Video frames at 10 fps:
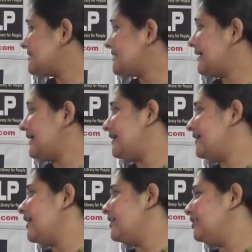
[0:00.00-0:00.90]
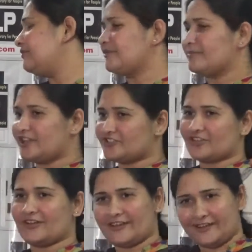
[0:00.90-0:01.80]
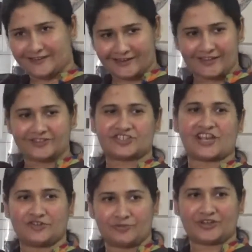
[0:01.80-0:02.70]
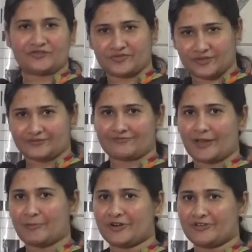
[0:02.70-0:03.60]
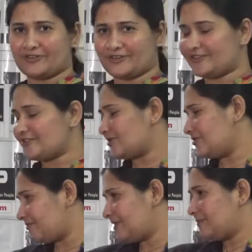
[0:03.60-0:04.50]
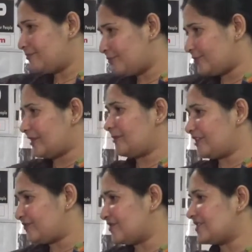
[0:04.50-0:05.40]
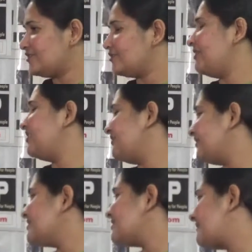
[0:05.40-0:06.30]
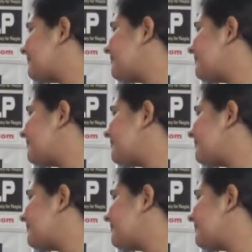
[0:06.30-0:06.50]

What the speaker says: is like getting honey from nature. Again, another shallow metaphor embedded in it. So you keep putting metaphors into metaphors.